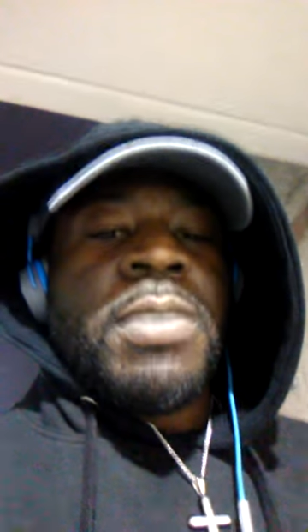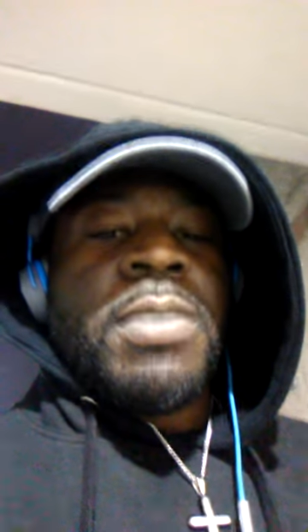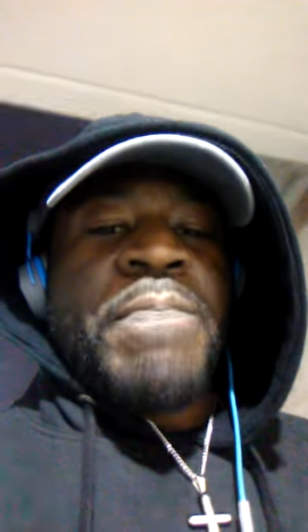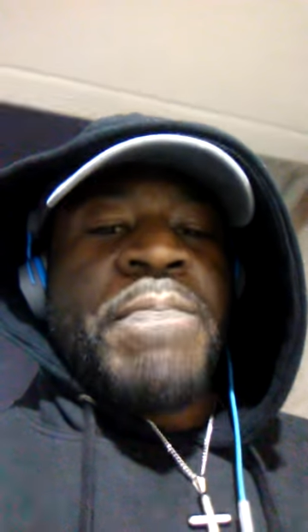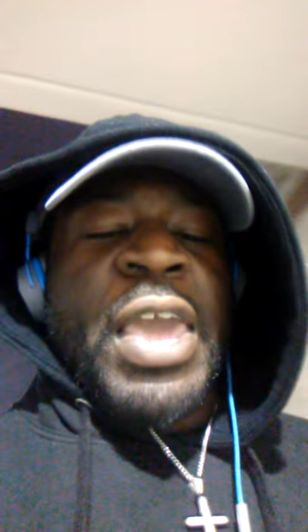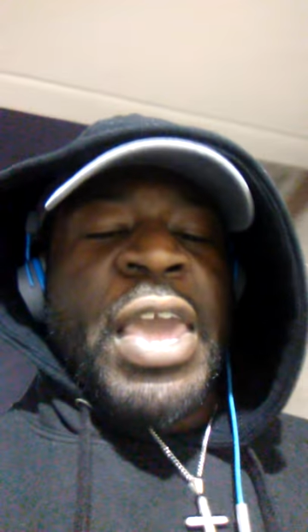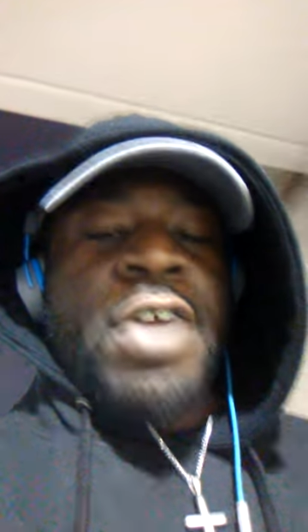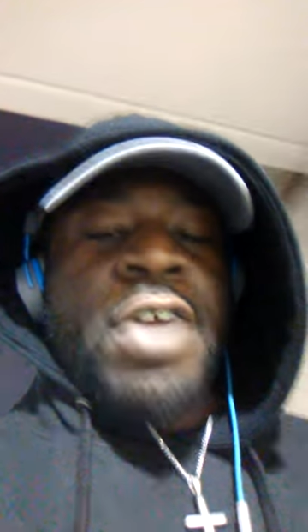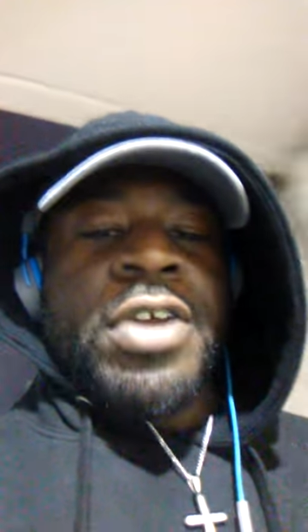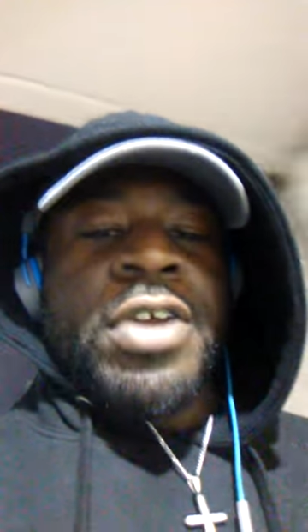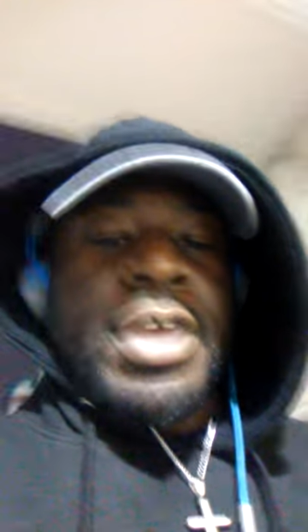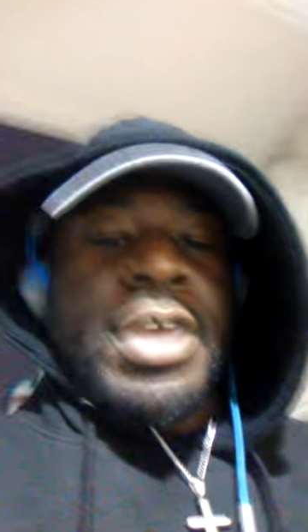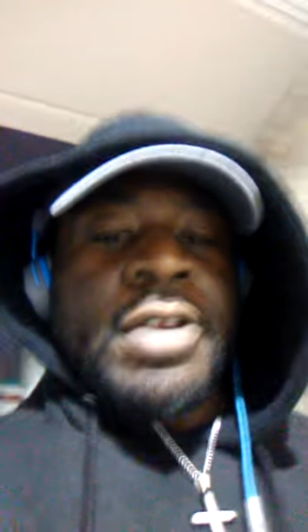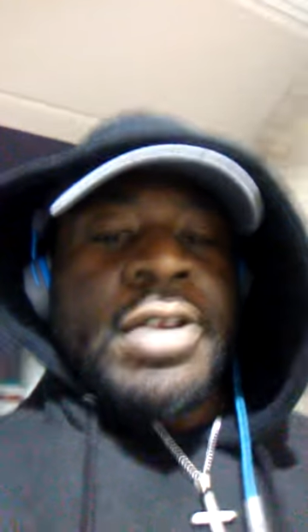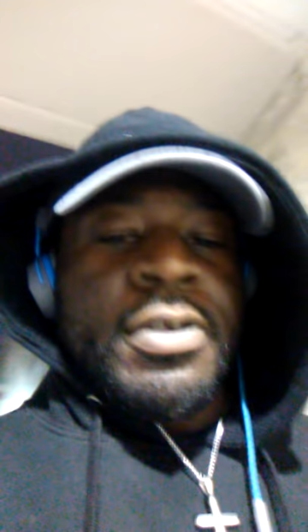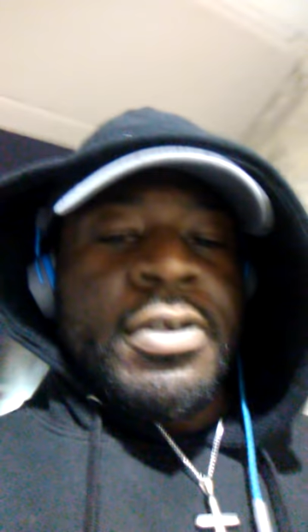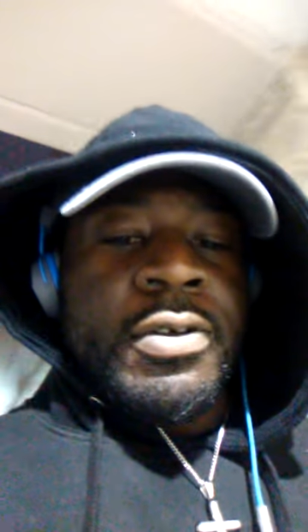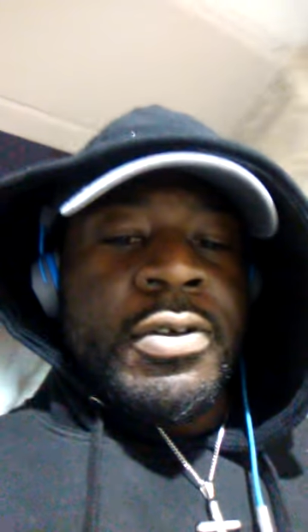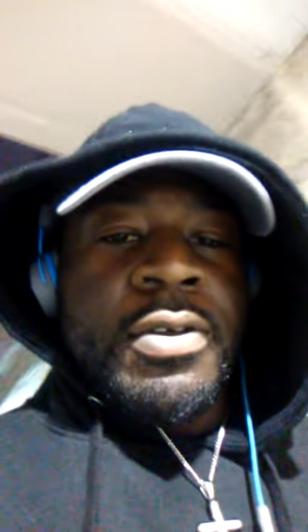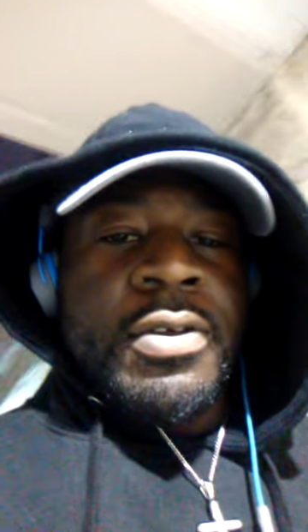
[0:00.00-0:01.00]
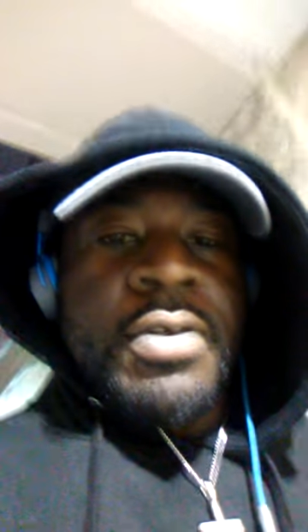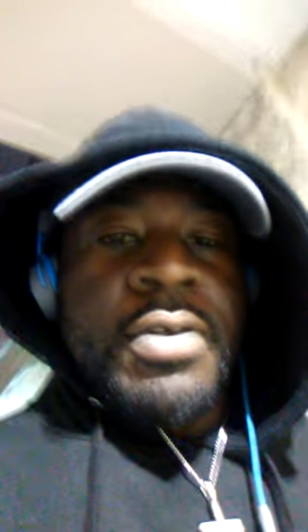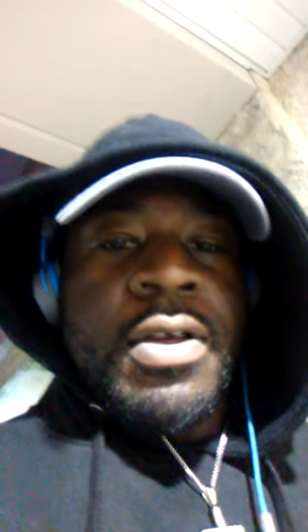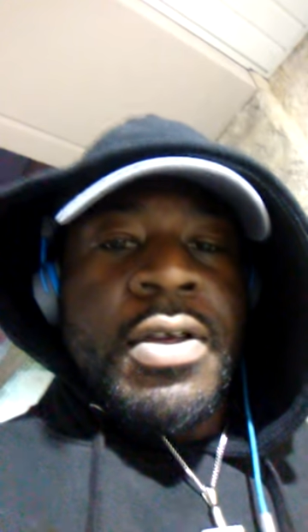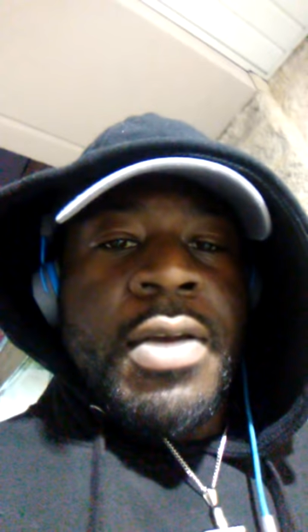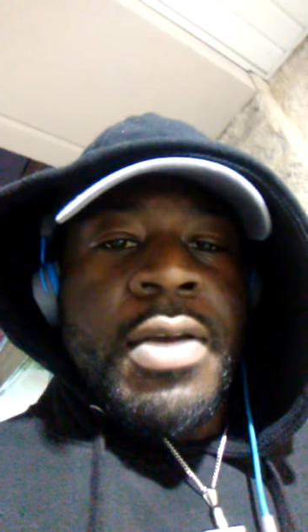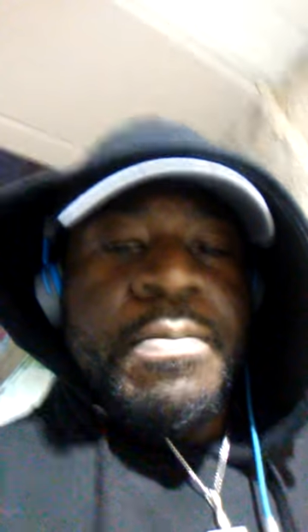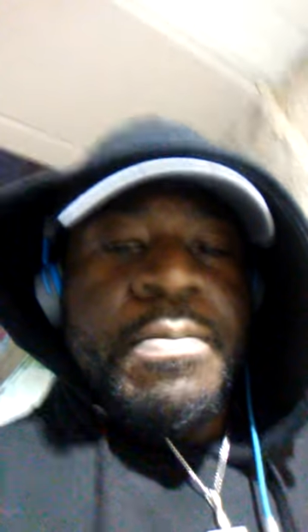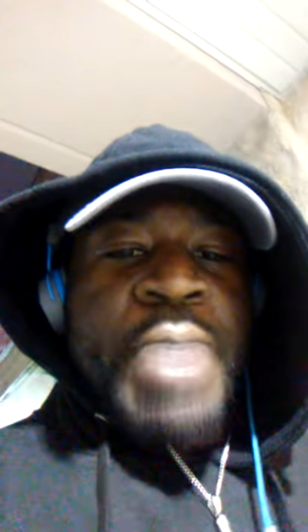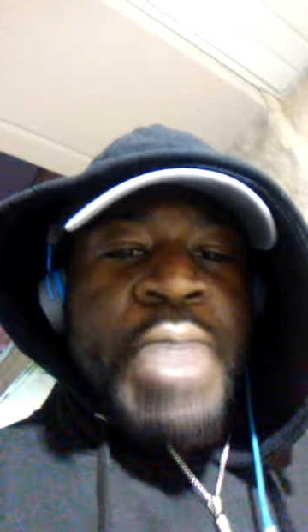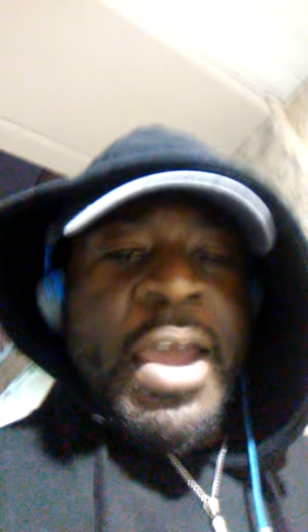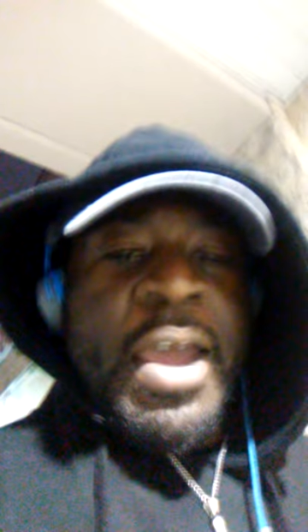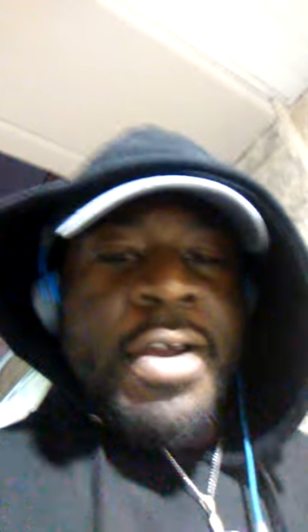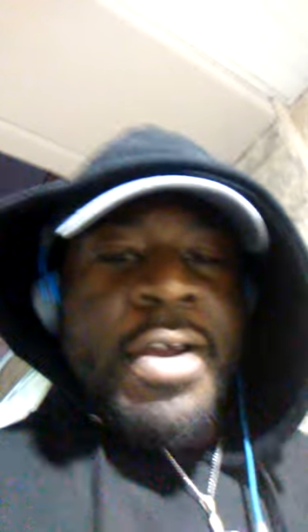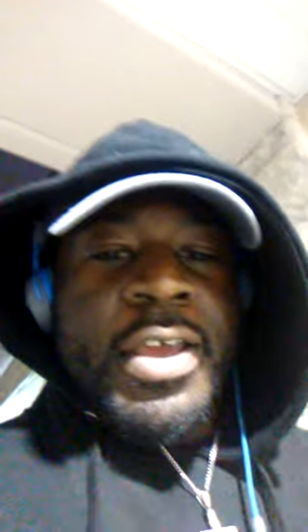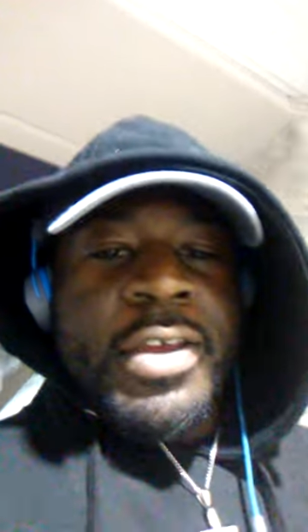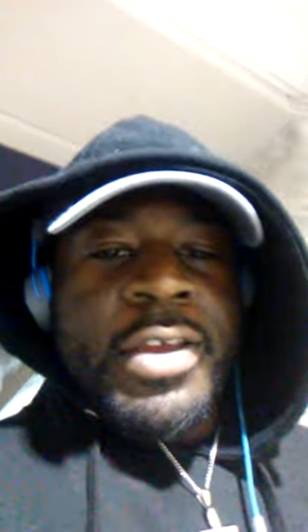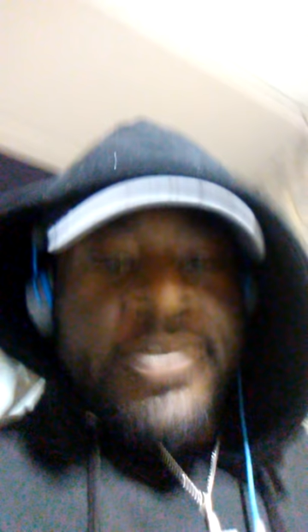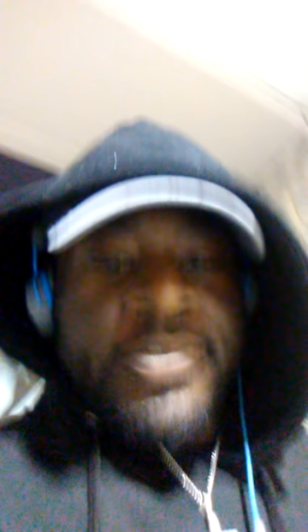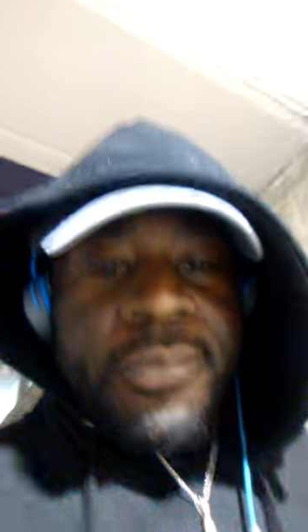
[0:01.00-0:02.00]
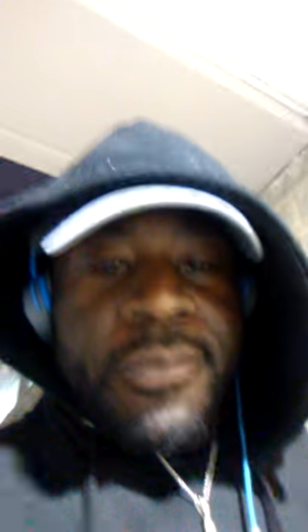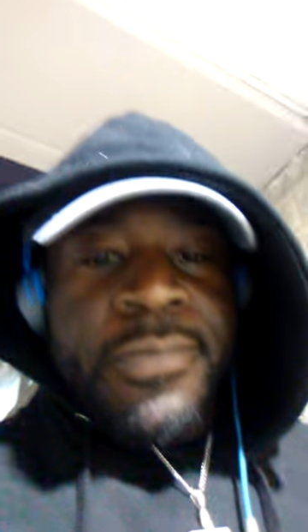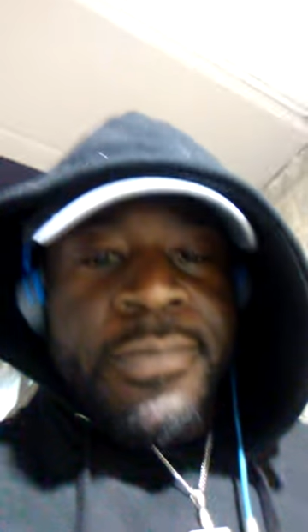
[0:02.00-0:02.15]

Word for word: Period. Period.